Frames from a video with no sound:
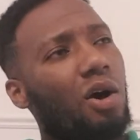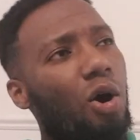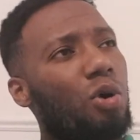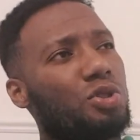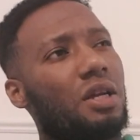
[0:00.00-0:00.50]

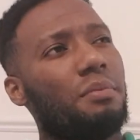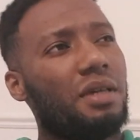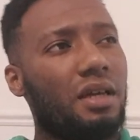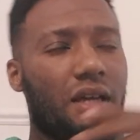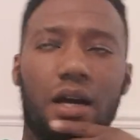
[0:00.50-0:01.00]
Oh, should I be
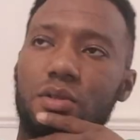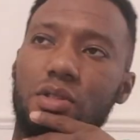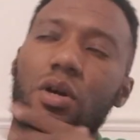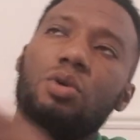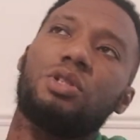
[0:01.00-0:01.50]
an
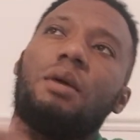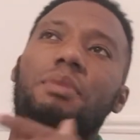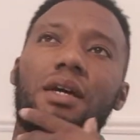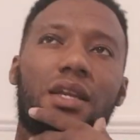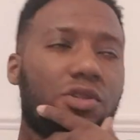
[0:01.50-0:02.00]
accountant? Oh, should I
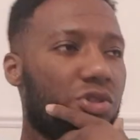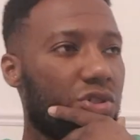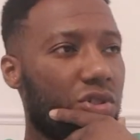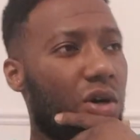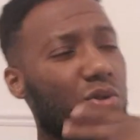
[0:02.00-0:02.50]
be an
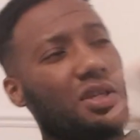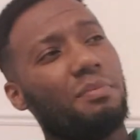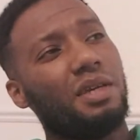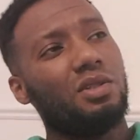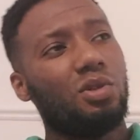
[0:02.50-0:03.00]
electrician? Oh, should I
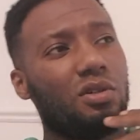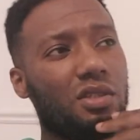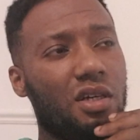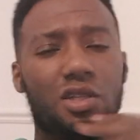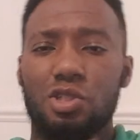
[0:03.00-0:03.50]
be a
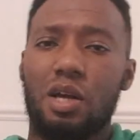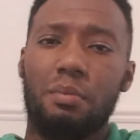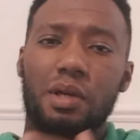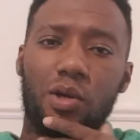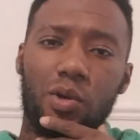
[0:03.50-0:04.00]
doctor? Should I
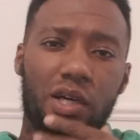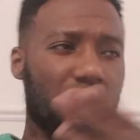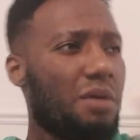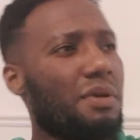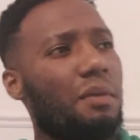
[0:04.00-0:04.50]
be a lawyer?
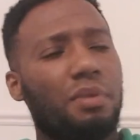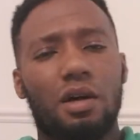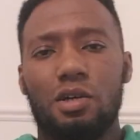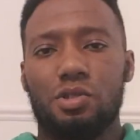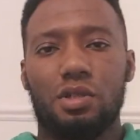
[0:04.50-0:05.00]
Should I be a
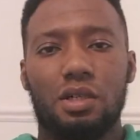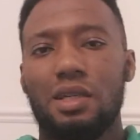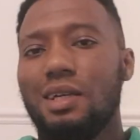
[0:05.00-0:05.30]
plasterer?